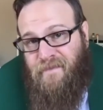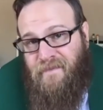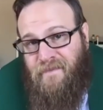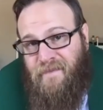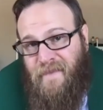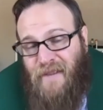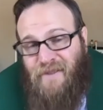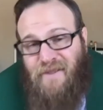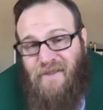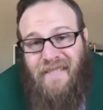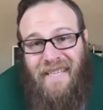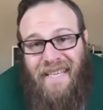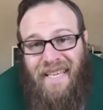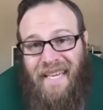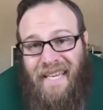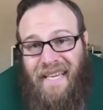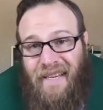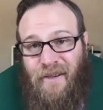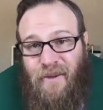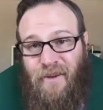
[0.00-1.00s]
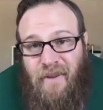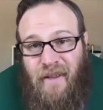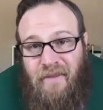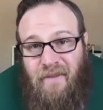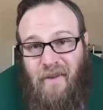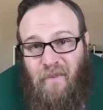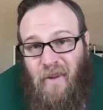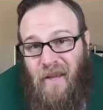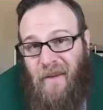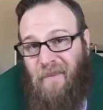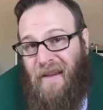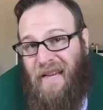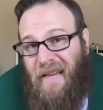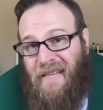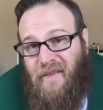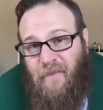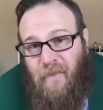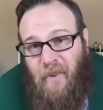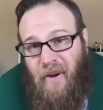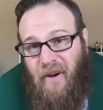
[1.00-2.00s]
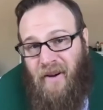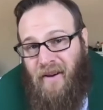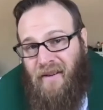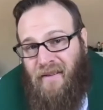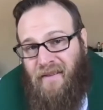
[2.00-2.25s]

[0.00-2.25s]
I was just a kid who loved to play baseball